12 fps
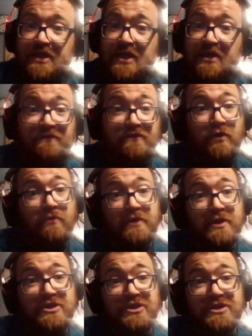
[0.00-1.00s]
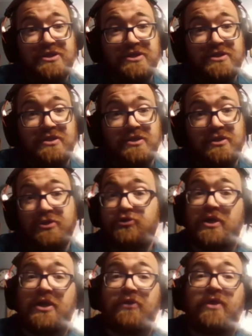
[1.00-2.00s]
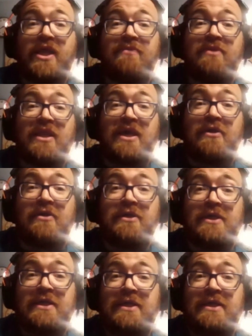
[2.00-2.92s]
And if you're ambitious, you're trying to climb the ladder,